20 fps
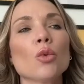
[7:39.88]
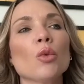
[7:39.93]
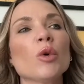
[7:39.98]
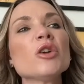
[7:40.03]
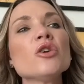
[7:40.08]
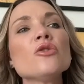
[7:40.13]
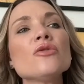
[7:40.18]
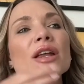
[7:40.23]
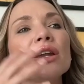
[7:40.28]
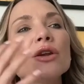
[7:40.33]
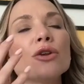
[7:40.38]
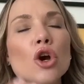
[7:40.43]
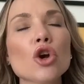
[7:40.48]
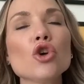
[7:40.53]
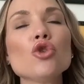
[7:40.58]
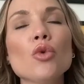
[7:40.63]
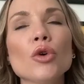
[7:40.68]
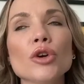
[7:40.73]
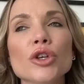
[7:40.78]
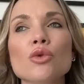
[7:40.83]
When you then
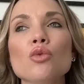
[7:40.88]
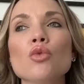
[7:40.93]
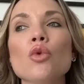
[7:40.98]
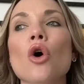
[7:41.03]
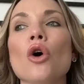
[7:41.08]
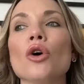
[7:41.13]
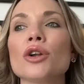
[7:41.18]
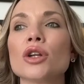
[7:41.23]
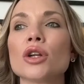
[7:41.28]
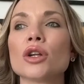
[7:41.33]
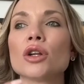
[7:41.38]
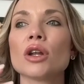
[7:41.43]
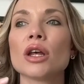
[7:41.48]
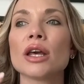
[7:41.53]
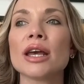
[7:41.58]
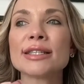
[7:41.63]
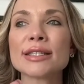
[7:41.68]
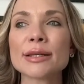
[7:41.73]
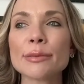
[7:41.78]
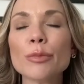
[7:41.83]
know what you want,
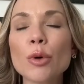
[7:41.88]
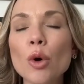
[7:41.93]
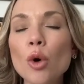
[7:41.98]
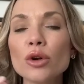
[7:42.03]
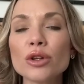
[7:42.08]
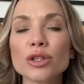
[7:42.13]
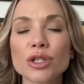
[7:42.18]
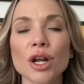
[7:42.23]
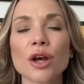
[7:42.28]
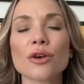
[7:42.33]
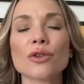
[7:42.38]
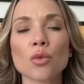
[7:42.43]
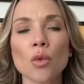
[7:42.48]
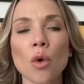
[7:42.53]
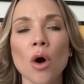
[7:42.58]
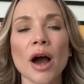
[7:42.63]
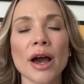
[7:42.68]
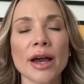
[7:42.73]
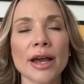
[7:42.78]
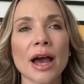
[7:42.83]
it's important to know the
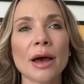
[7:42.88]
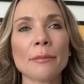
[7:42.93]
why.